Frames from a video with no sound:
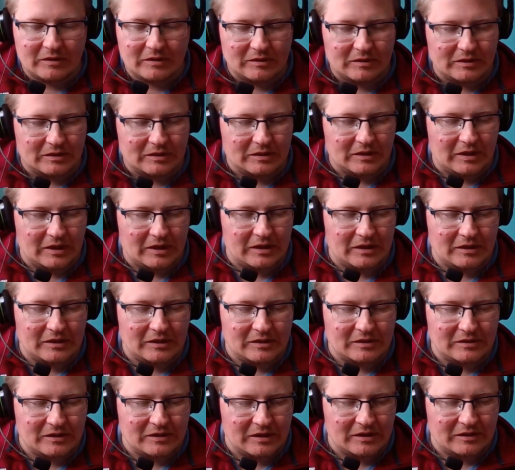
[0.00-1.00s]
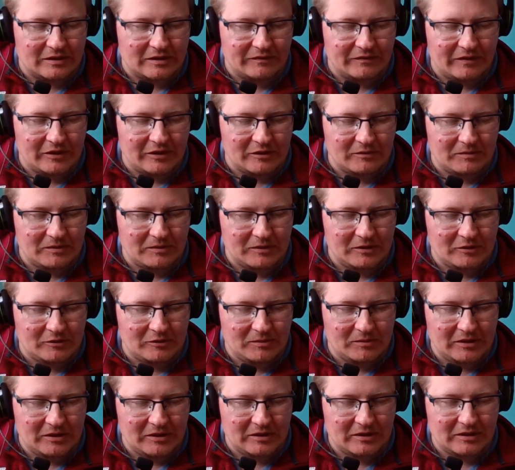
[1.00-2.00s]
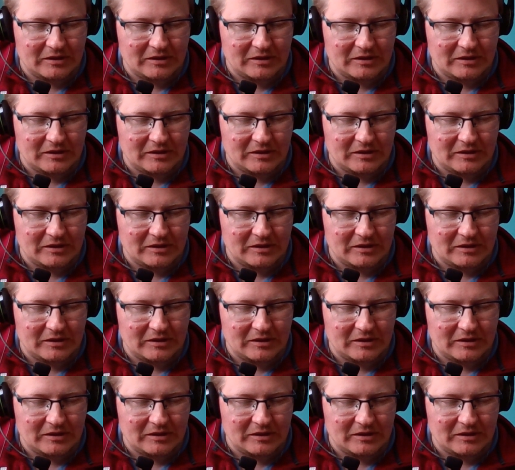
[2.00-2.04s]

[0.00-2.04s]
Just let this develop a little bit.